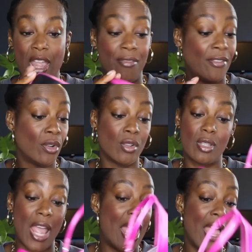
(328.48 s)
they feel
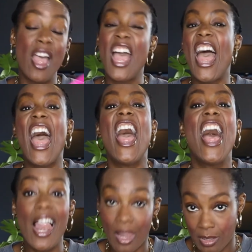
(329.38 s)

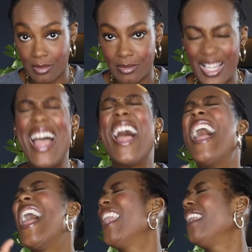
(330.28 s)
hella
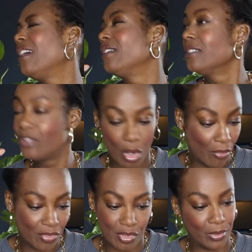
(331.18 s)

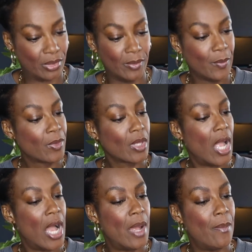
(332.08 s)
comfortable.
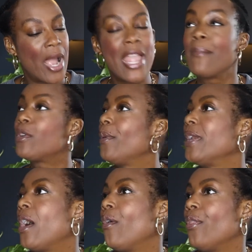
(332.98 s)
I am going
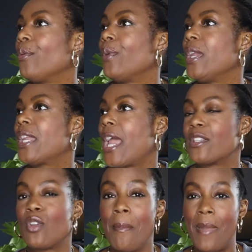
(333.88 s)
out on the weekend,
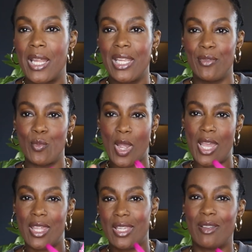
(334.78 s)
so I might even wear
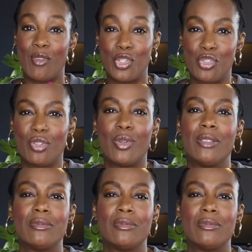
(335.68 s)
these. I'm not sure.